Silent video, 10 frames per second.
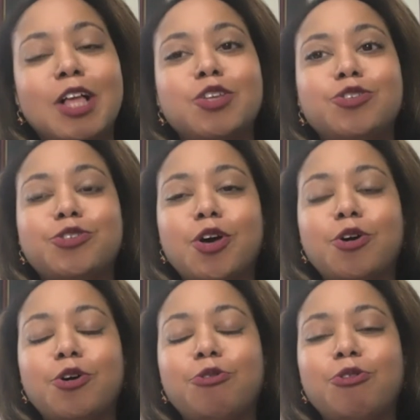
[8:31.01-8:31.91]

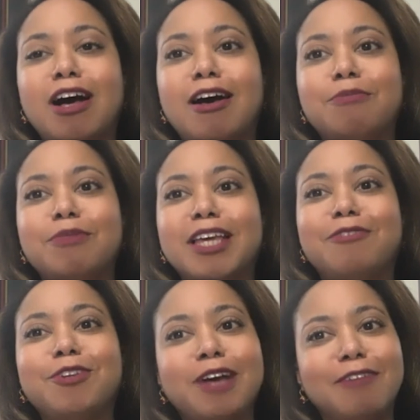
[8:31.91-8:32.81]
So
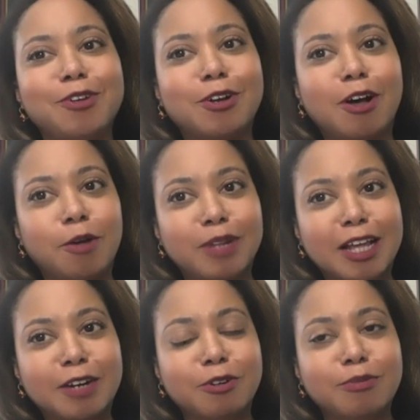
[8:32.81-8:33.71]
if you have your
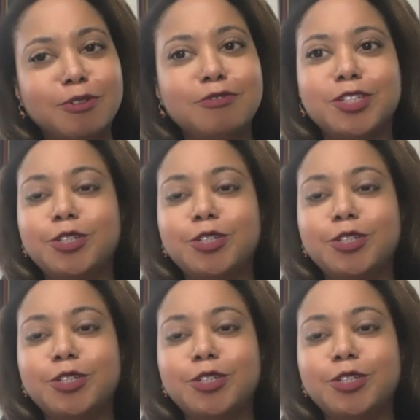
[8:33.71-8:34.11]
gallbladder removed,